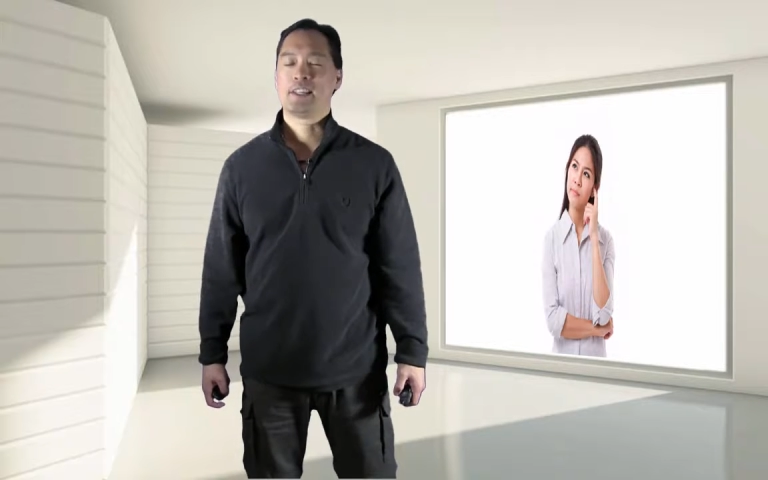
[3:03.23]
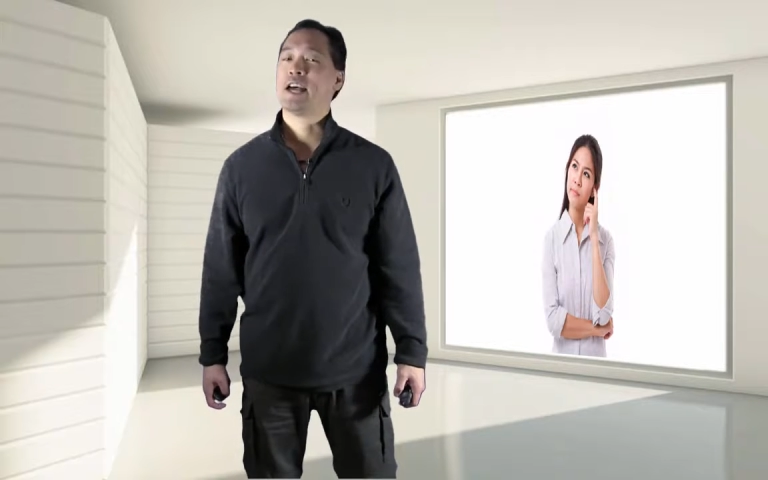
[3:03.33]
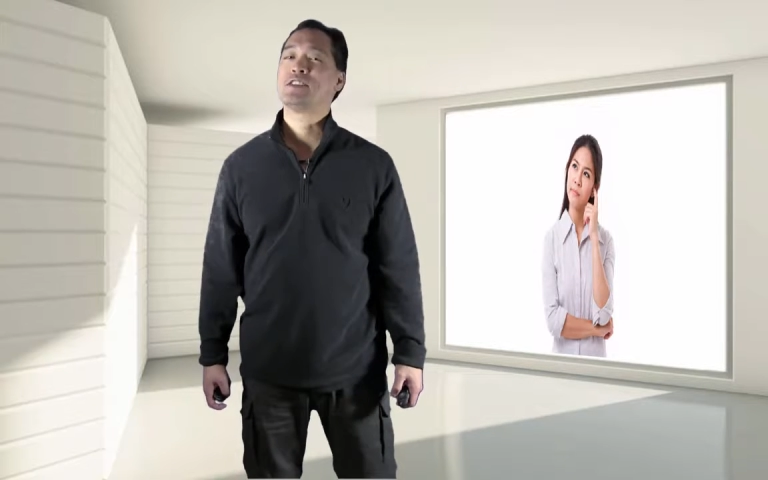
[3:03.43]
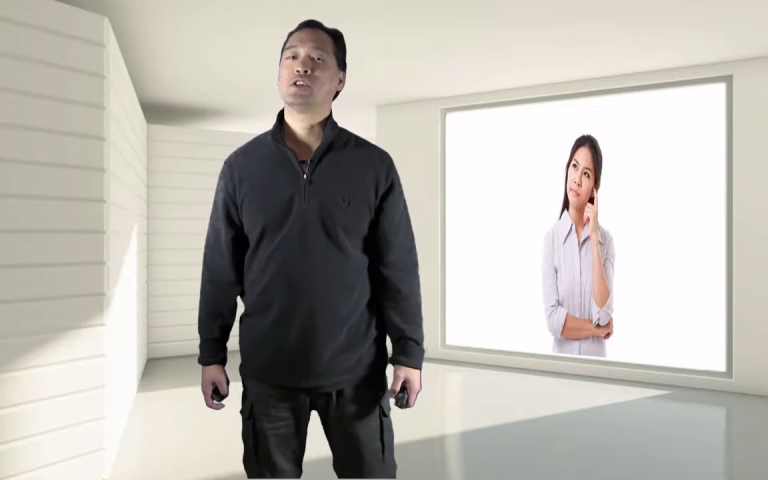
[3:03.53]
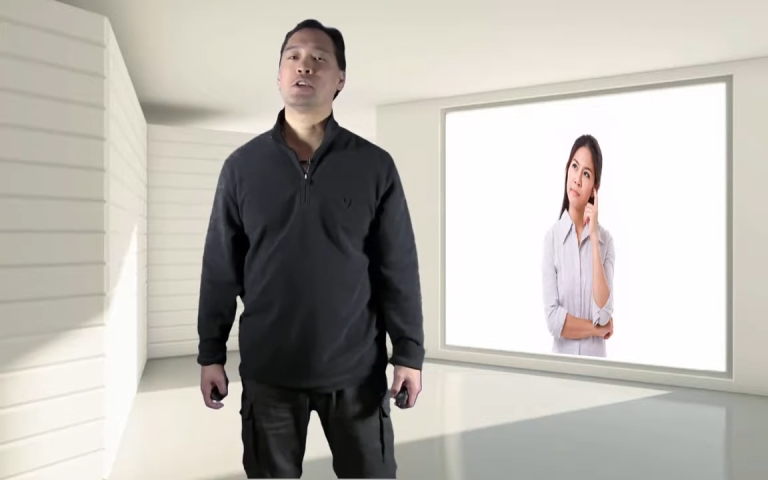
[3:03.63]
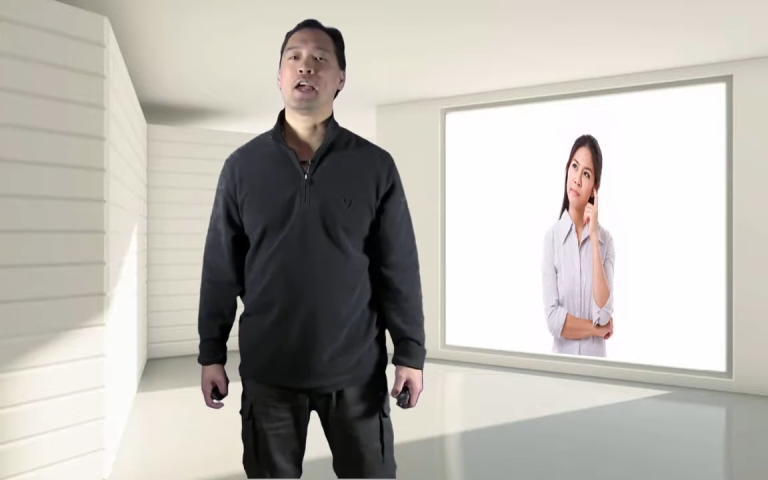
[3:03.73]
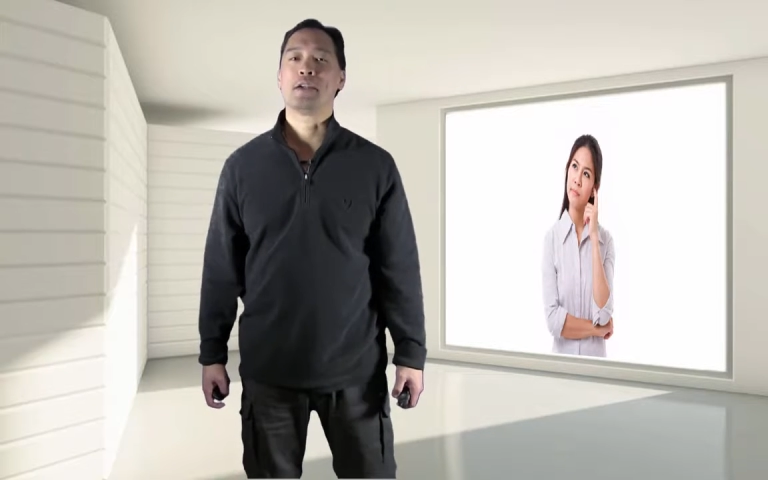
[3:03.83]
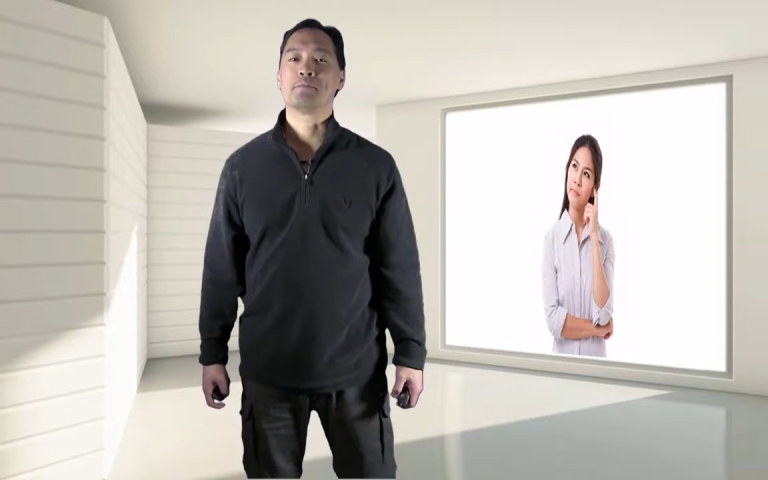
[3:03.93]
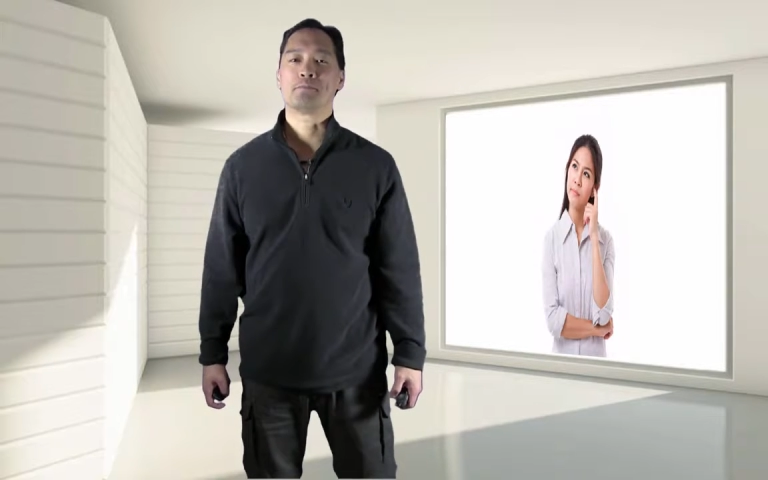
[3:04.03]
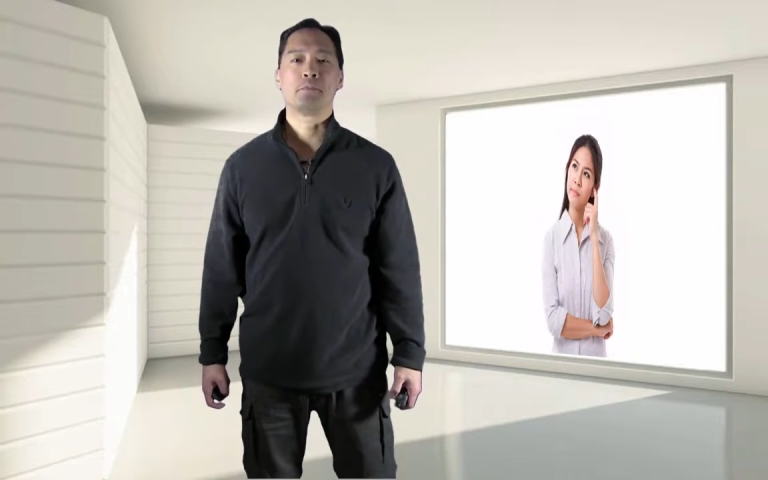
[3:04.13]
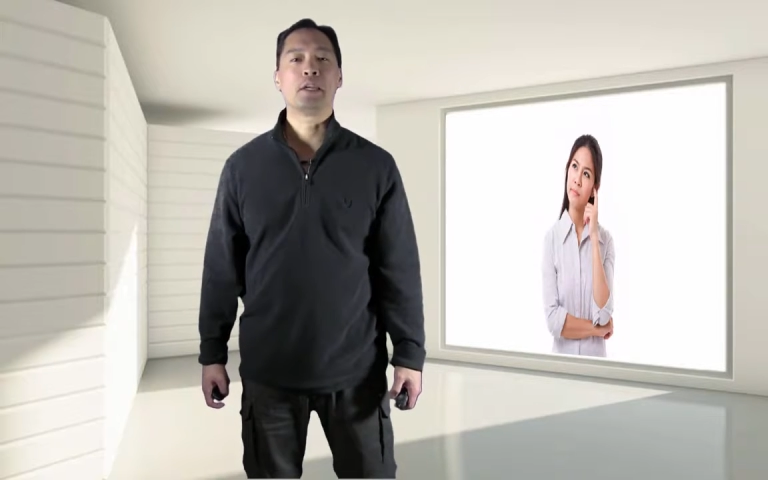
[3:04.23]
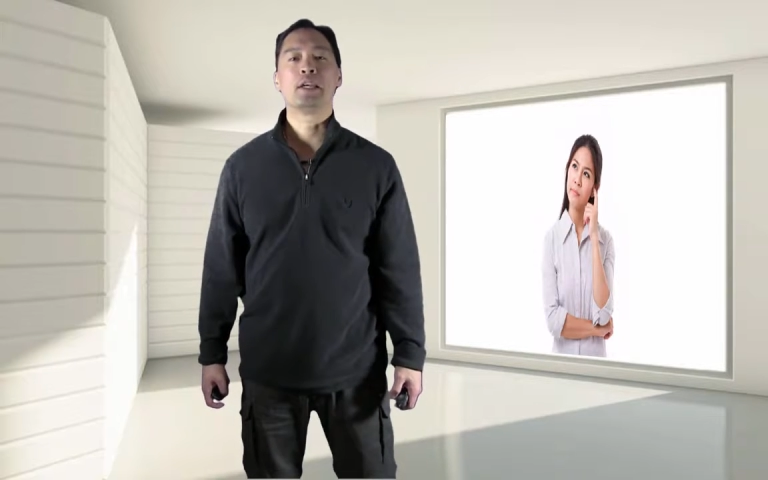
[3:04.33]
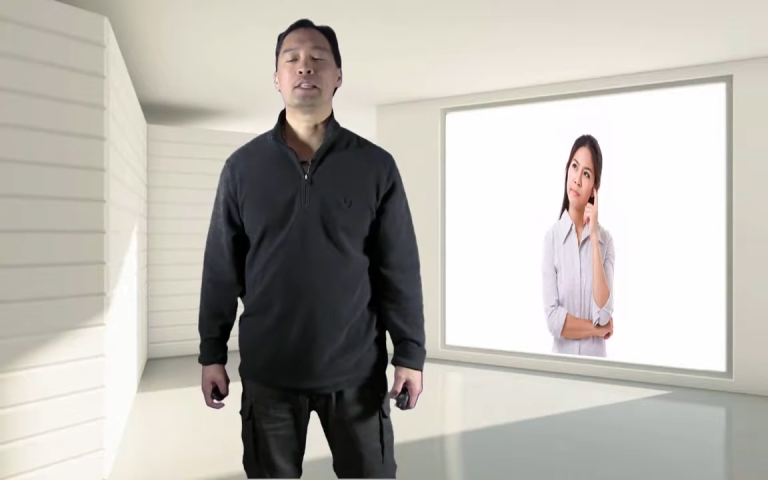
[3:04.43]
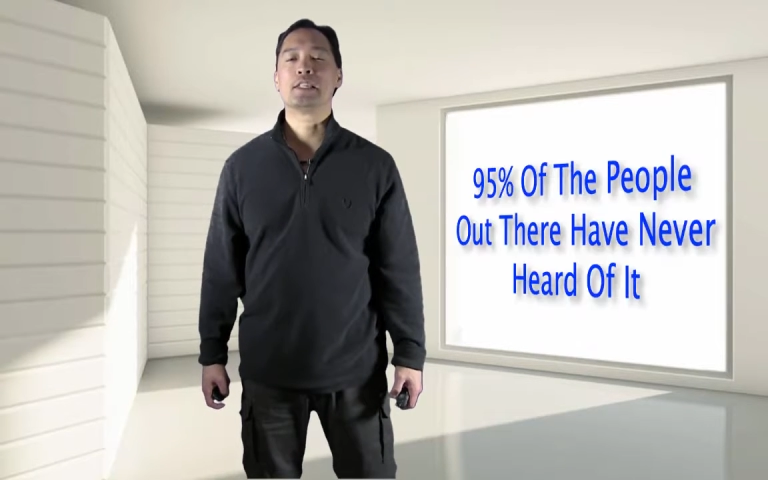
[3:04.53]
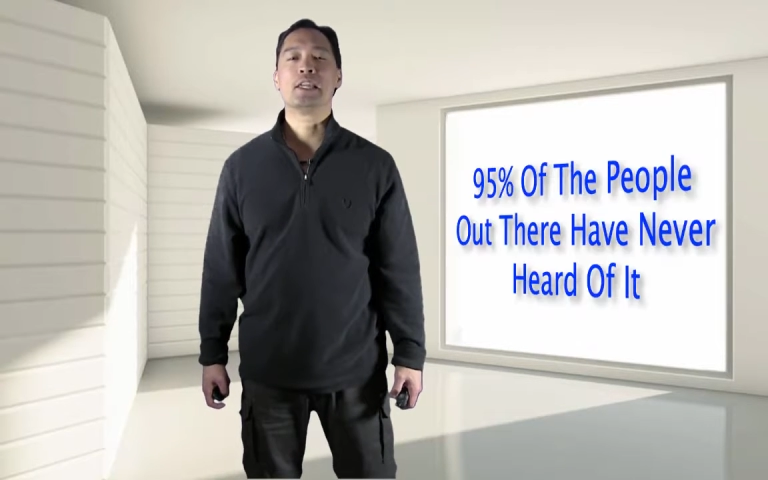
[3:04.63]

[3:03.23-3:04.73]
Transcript: That's okay, because